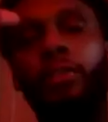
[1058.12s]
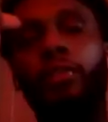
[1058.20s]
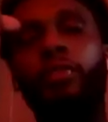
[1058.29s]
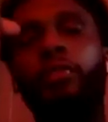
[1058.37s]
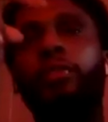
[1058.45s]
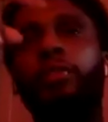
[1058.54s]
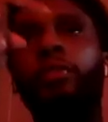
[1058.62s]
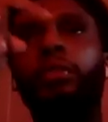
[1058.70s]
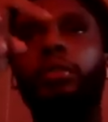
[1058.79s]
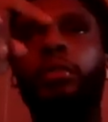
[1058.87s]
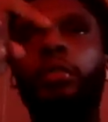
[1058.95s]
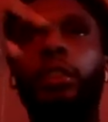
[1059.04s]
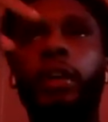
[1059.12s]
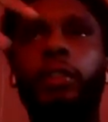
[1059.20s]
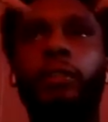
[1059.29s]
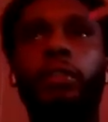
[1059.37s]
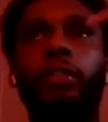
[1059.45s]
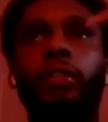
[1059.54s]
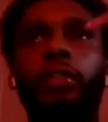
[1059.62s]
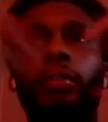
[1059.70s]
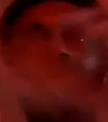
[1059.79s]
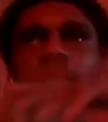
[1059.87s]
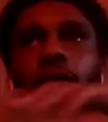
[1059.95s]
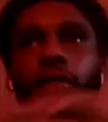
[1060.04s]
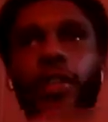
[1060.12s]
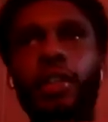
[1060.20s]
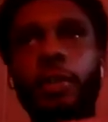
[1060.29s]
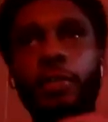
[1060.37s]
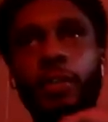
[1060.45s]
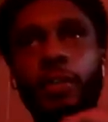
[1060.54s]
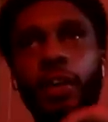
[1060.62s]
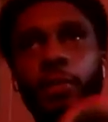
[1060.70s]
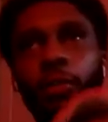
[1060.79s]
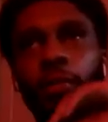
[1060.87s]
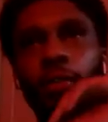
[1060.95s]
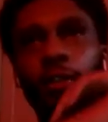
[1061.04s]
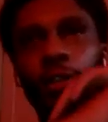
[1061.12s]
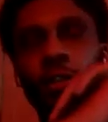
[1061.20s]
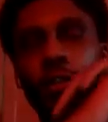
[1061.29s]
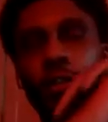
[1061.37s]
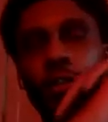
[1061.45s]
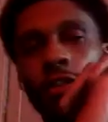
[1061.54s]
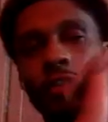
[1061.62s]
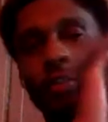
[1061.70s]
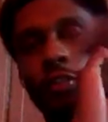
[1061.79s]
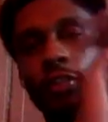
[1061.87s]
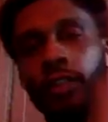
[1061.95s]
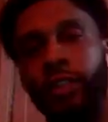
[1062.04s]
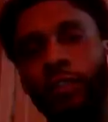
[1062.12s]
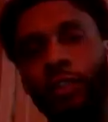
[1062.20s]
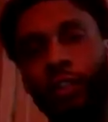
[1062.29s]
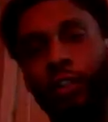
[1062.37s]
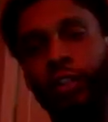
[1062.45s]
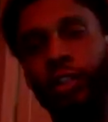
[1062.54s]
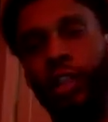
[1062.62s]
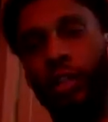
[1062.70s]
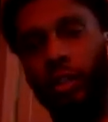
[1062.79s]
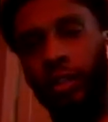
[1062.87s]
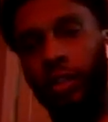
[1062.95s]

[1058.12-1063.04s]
So you look at Freddie Gibbs got to be what 36, 37, or 38.